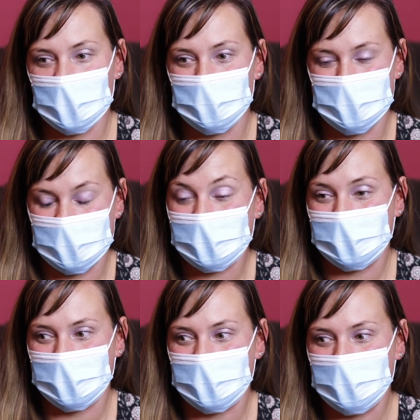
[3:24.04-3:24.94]

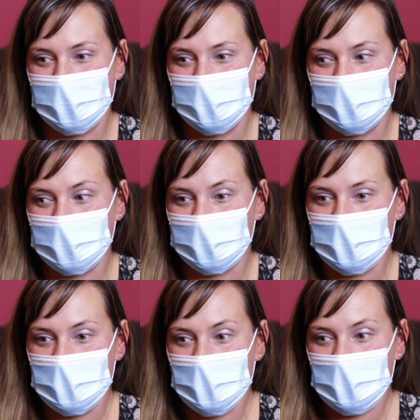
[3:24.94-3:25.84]
scary. And
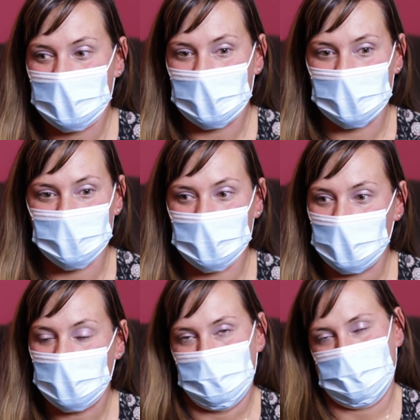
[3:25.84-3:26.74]
I was
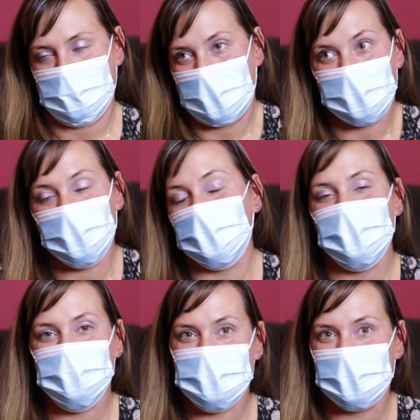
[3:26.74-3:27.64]
home and I couldn't
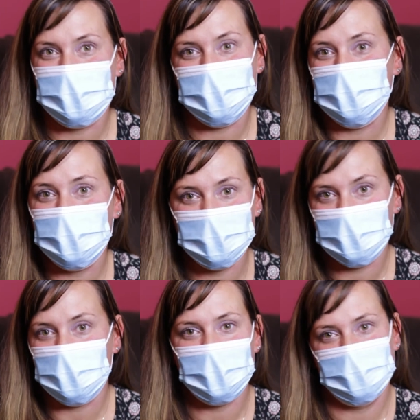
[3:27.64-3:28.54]
keep it together.
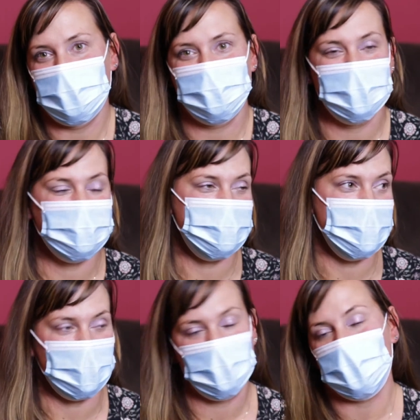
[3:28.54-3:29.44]
I've got
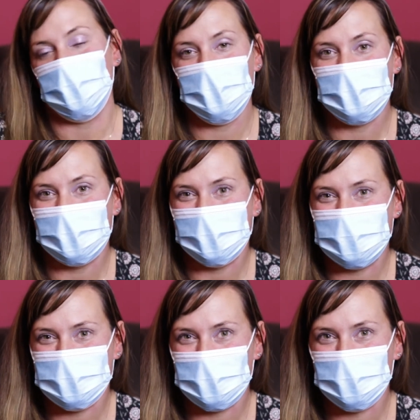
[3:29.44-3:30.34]
the other 3
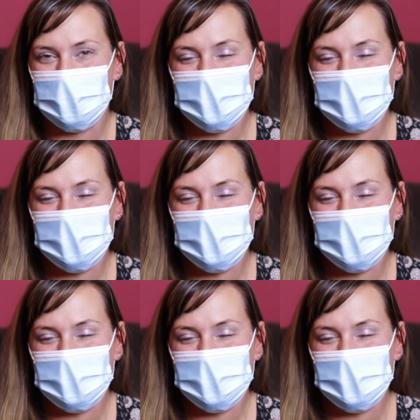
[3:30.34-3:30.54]
kids that I